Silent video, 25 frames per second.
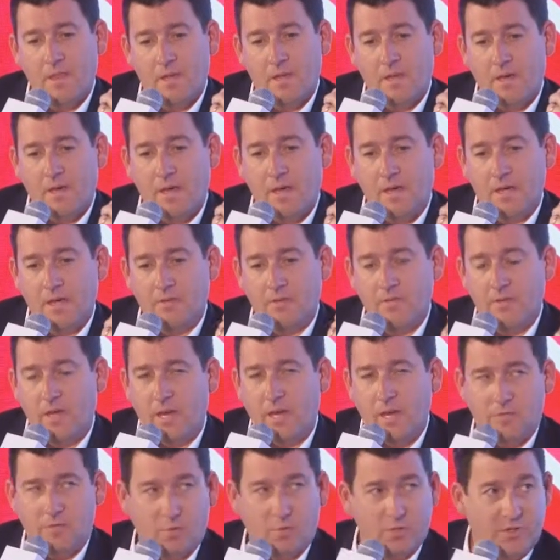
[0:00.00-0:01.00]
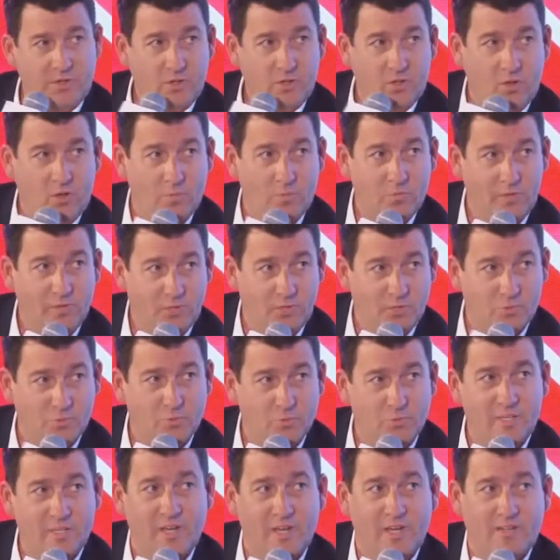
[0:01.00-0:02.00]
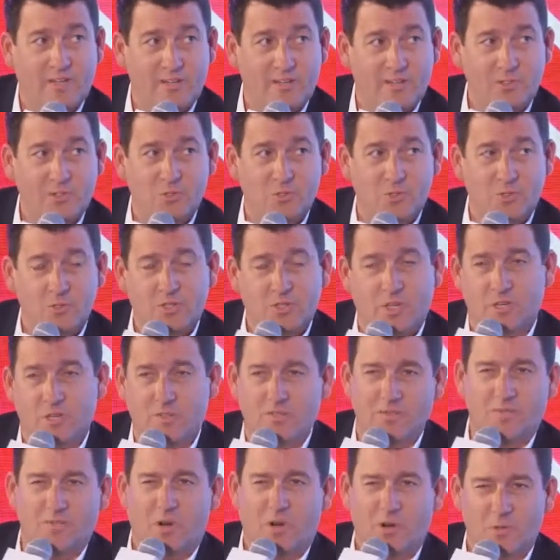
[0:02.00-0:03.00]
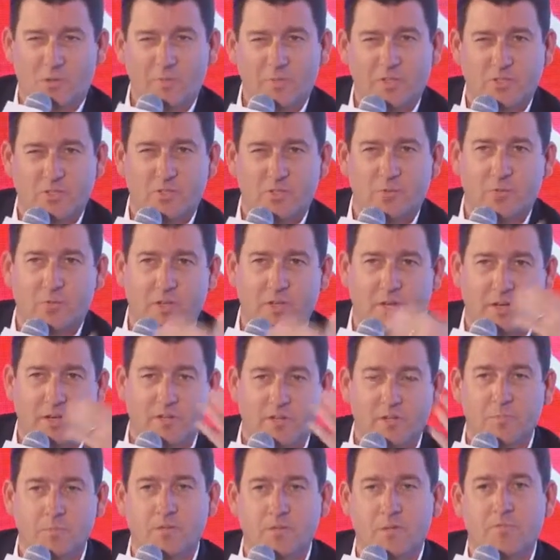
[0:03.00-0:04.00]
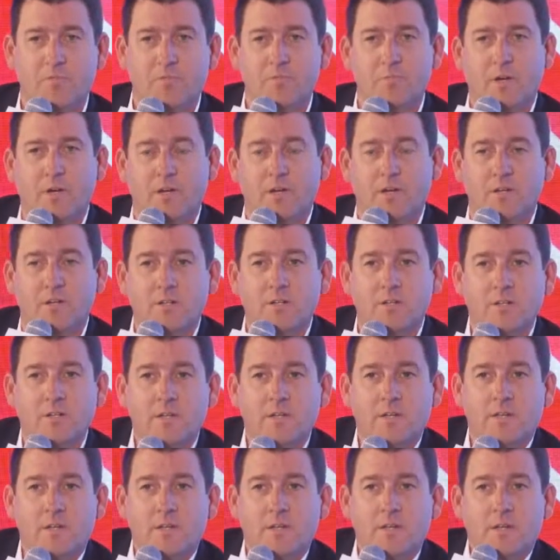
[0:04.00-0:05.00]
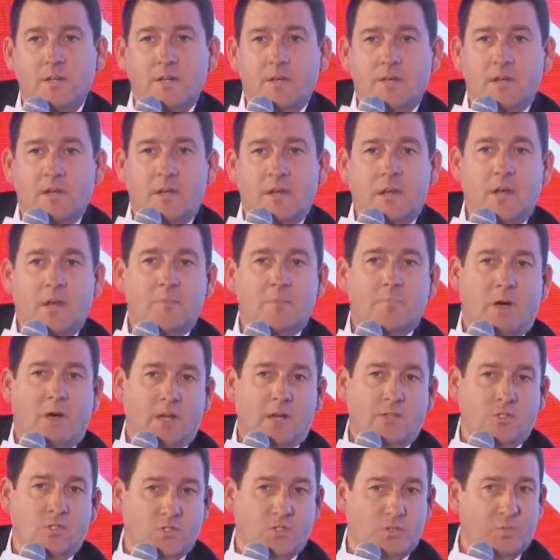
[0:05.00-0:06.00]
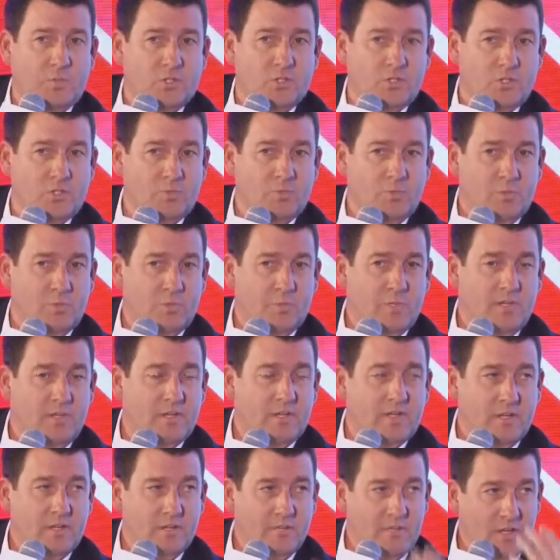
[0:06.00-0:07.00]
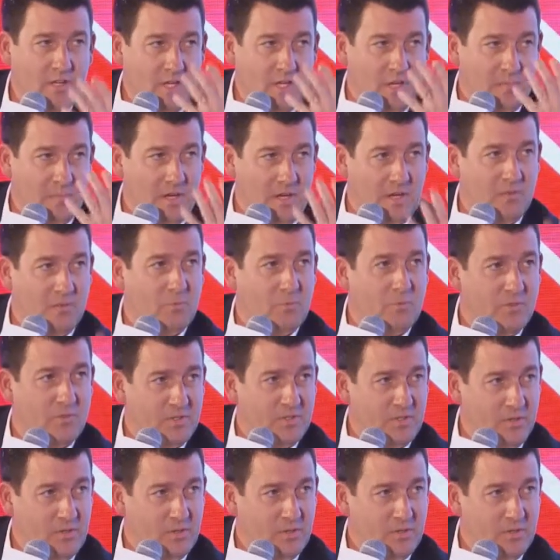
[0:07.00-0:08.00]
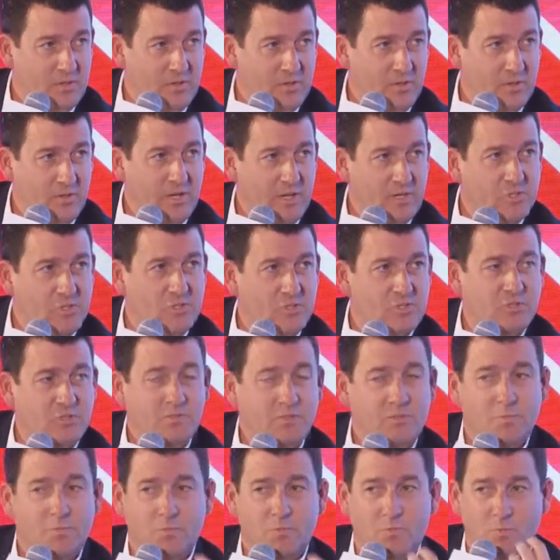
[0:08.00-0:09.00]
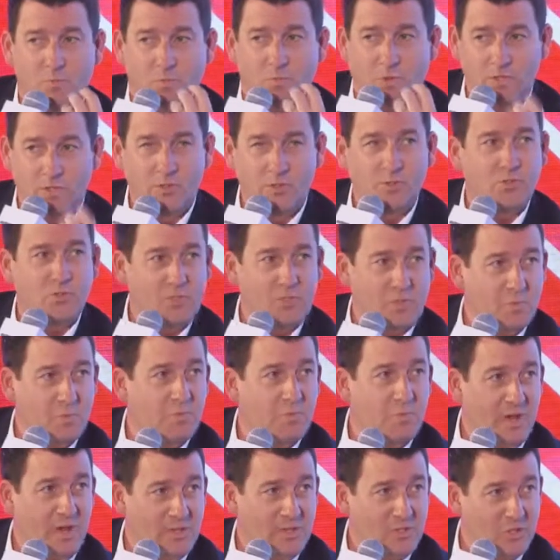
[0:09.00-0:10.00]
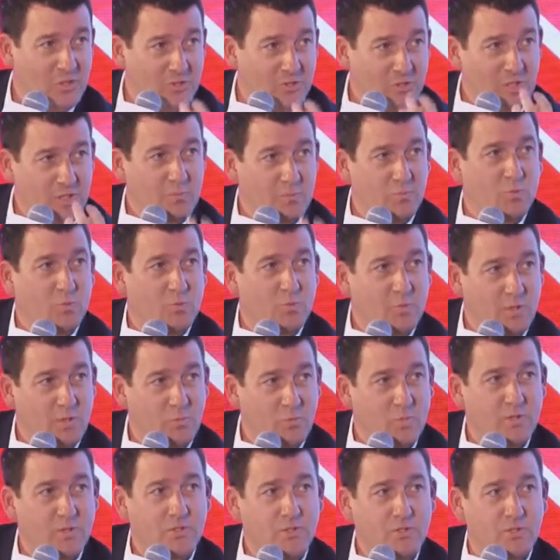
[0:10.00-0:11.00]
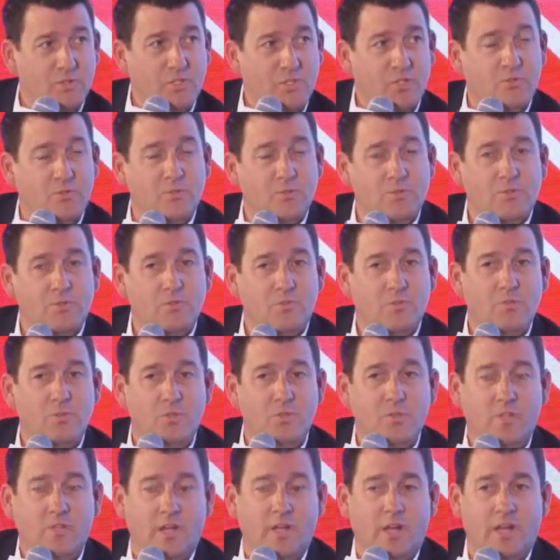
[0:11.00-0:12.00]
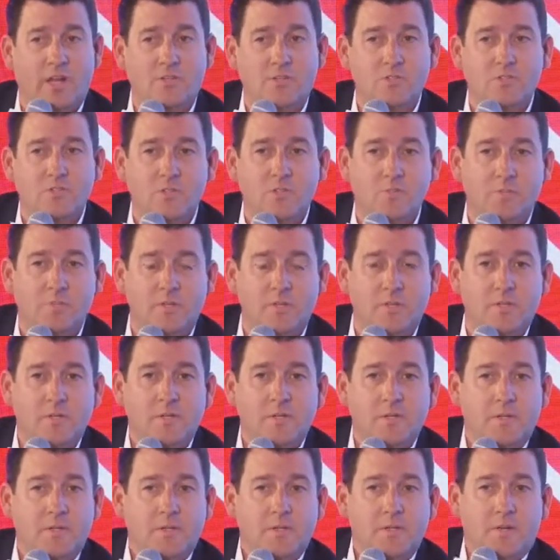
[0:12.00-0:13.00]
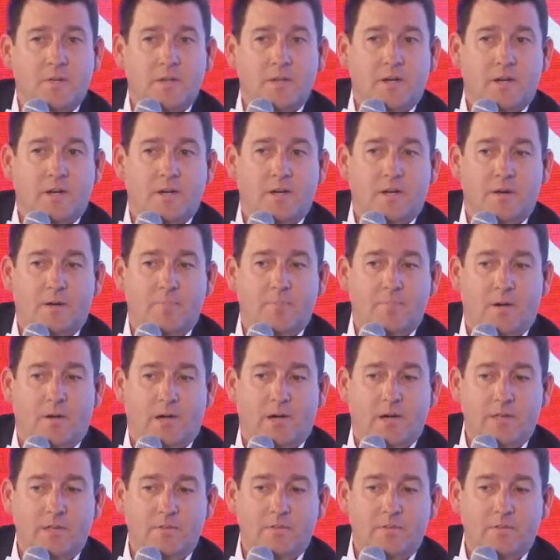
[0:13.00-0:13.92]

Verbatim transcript: and they have what they call mixed reality. So it's kind of augmented reality, but even better. And my suspicion would be that if they come out with another iteration, what you see with Magic Leap will be what you see through, through the glasses. But uh, I,